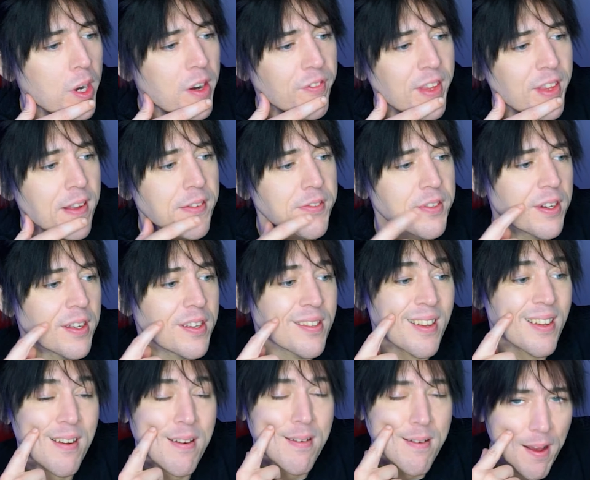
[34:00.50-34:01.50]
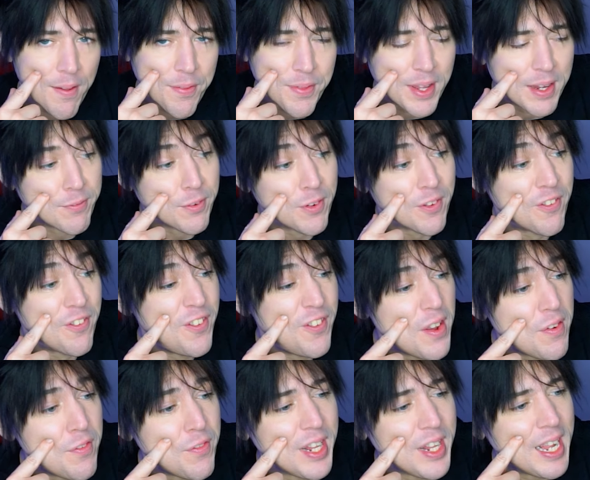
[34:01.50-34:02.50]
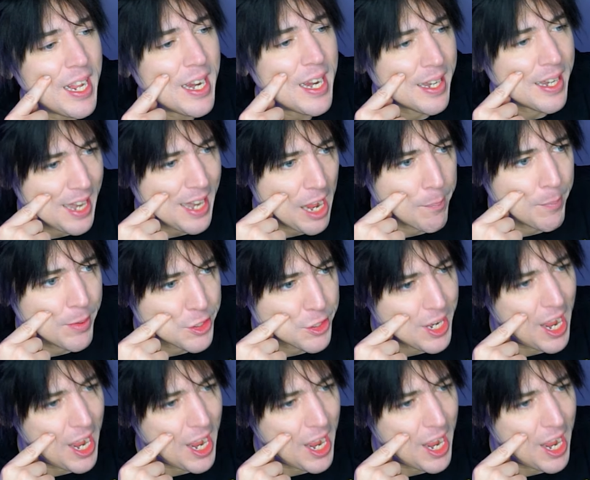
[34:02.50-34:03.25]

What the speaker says: of tails. It does nothing for 50 damage.